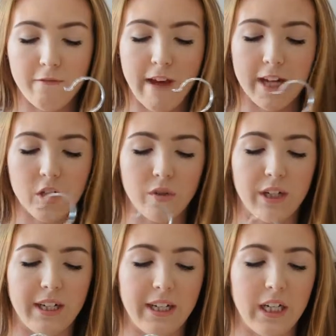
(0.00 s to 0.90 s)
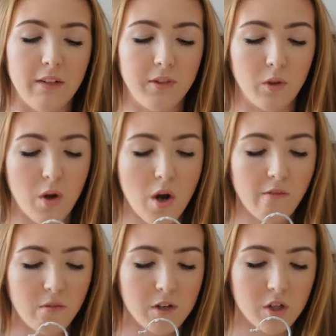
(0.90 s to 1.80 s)
Factory. If you're
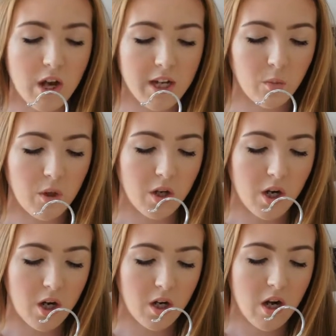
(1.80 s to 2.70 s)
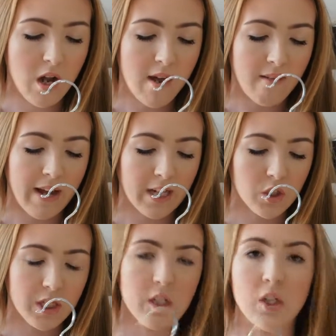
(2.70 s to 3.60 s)
not from Australia, you wouldn't know.
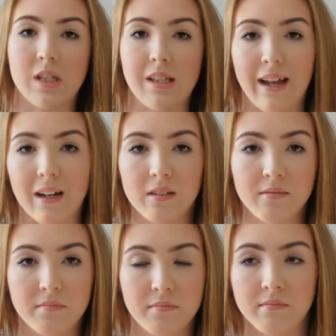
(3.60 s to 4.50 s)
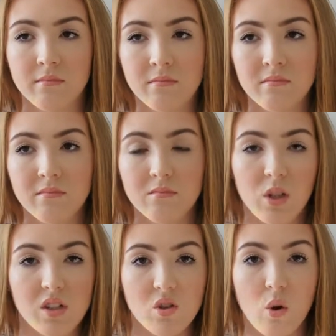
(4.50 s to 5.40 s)
Factory is just like a
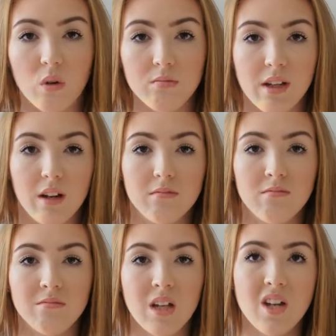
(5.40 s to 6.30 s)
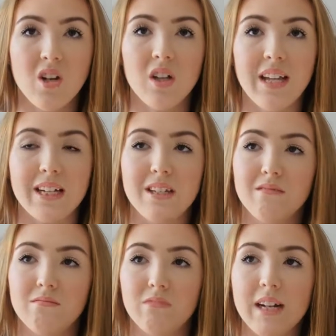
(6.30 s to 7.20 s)
little store here. Not like
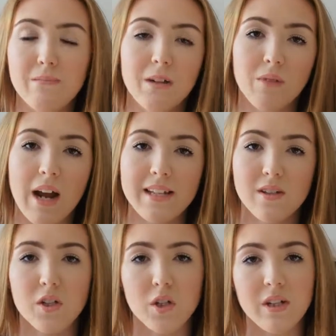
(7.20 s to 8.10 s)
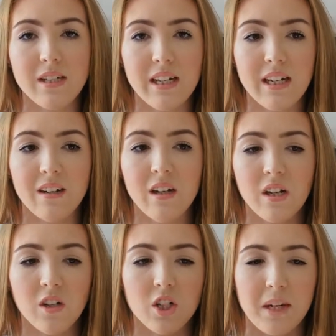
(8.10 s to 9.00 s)
reasonably priced, not too dear,
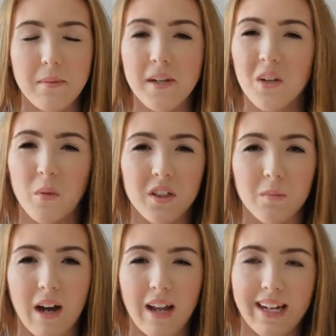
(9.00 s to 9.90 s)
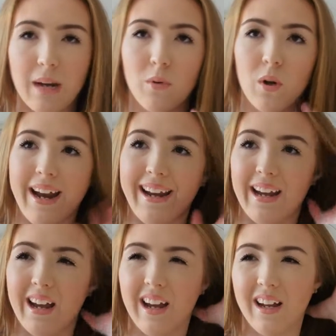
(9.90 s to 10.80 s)
not too depending on what you buy. Like I bought a
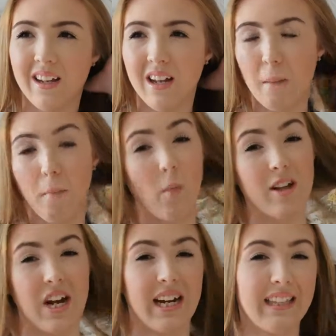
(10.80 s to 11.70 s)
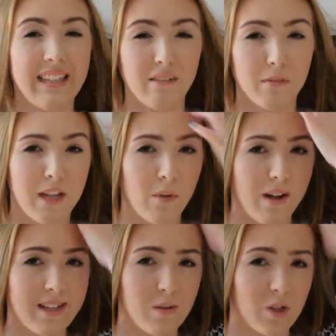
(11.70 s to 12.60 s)
uh, my jacket thing from that
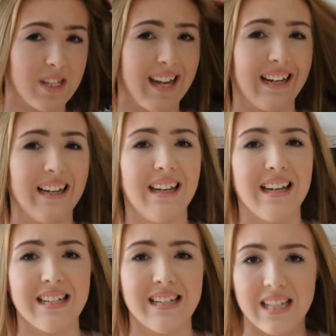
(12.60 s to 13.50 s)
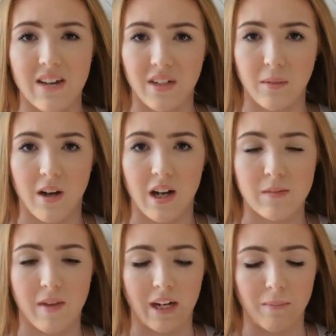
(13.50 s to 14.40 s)
one it was like 70
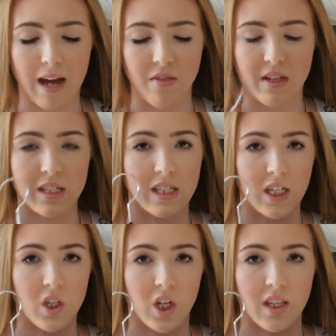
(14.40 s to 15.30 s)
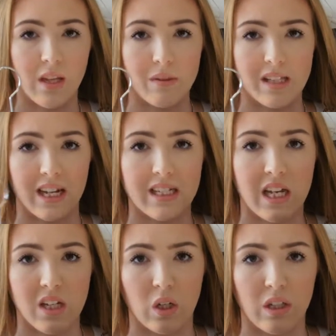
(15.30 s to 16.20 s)
bucks, but I could buy this t-shirt for like
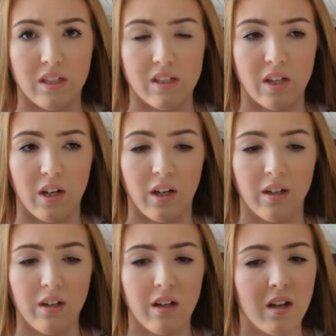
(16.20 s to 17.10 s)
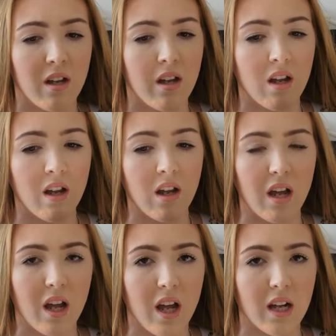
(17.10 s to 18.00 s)
$10. So
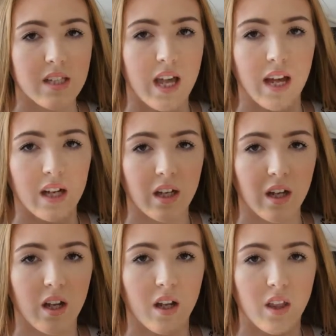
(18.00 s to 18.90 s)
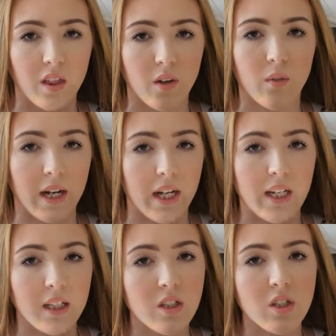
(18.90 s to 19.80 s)
it's like the
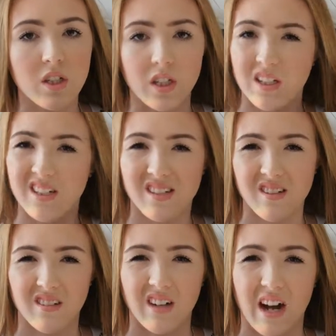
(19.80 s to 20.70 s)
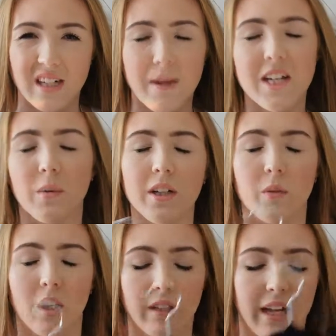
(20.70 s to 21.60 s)
range is alright, depending what
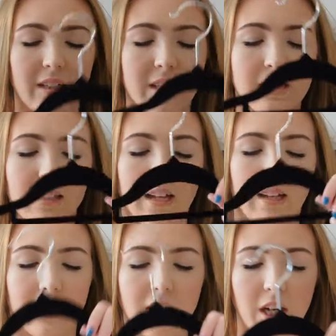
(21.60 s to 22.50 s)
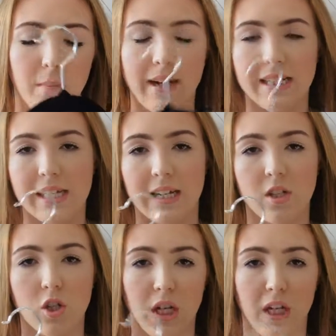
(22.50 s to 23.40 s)
you want. Like this like, you know,
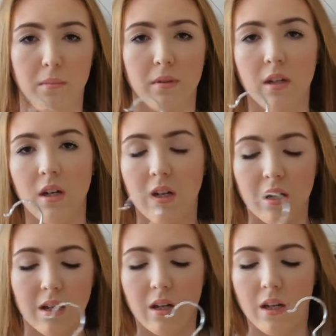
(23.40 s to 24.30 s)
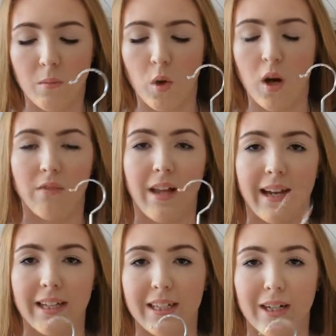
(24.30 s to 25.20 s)
basics, cheap, more of
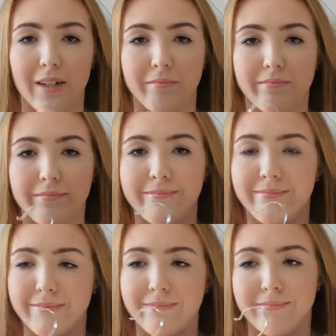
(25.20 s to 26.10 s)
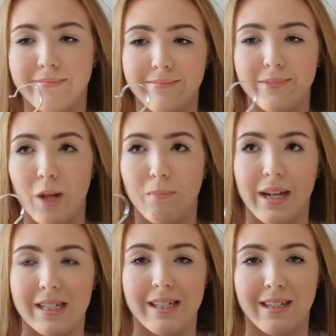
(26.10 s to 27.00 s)
like, you know, not
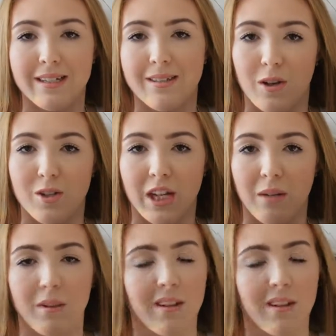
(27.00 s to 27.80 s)
basics, not cheap.